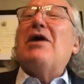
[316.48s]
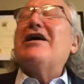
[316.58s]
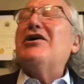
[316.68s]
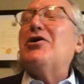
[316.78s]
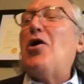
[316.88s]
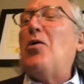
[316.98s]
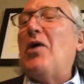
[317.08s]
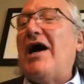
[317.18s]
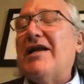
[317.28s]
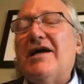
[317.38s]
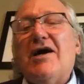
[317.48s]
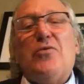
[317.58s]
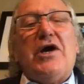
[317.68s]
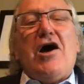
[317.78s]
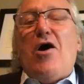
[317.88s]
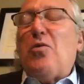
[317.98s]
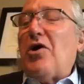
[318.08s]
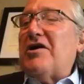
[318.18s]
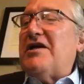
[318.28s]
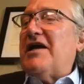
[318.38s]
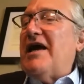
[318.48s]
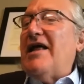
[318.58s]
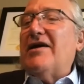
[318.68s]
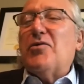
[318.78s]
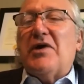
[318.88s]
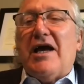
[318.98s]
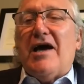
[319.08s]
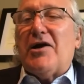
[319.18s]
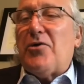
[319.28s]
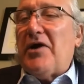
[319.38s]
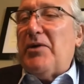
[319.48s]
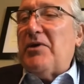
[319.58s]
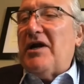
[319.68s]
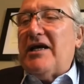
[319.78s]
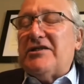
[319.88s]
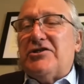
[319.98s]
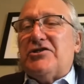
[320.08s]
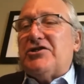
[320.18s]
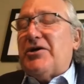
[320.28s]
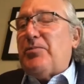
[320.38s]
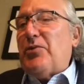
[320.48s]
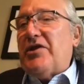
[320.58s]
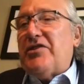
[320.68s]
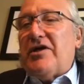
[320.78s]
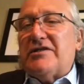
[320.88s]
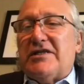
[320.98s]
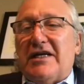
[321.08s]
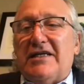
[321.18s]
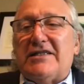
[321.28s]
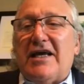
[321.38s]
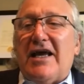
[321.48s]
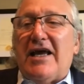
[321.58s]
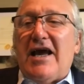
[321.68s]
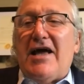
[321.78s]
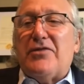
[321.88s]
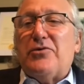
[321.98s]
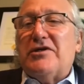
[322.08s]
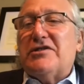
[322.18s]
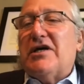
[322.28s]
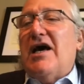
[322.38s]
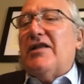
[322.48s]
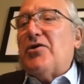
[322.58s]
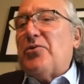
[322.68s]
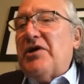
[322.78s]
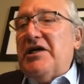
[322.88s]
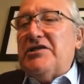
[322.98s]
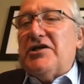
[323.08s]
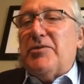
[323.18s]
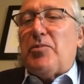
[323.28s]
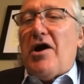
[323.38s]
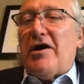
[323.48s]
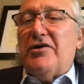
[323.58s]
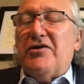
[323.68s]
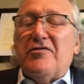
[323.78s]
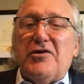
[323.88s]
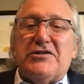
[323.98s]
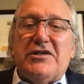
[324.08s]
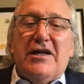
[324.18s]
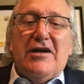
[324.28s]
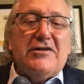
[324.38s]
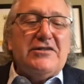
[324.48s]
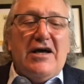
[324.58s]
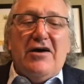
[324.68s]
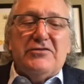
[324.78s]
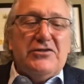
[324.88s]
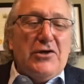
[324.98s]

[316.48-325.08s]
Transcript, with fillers: but you know what? we all work together. We got a great relationship with the city of St. Catharines, the region, Brock University, and ourselves.